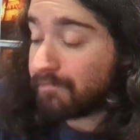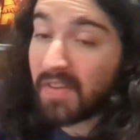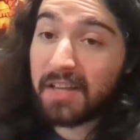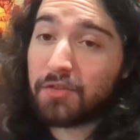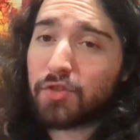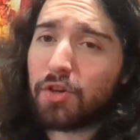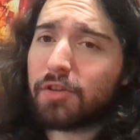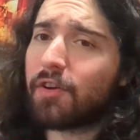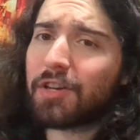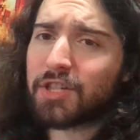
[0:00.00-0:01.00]
It is good,
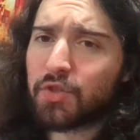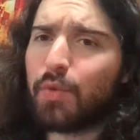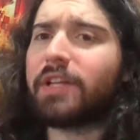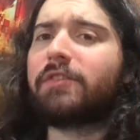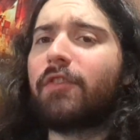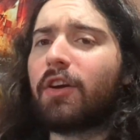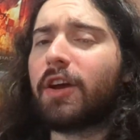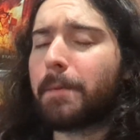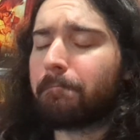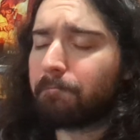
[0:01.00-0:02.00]
very sweet,
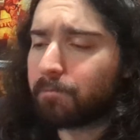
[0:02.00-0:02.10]
very